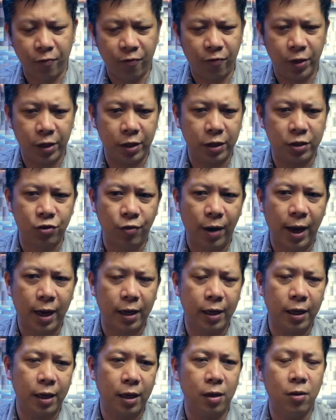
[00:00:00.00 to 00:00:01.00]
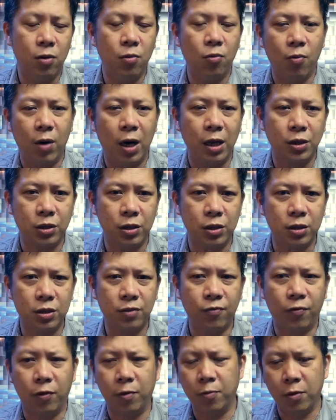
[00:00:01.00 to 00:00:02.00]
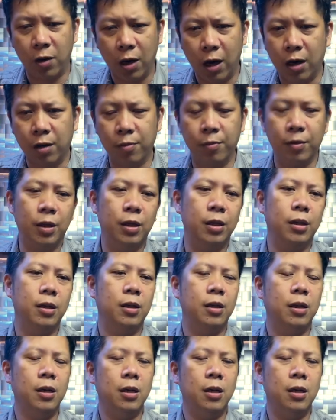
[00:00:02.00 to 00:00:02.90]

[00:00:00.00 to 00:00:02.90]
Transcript: fitness tracking watches from Garmin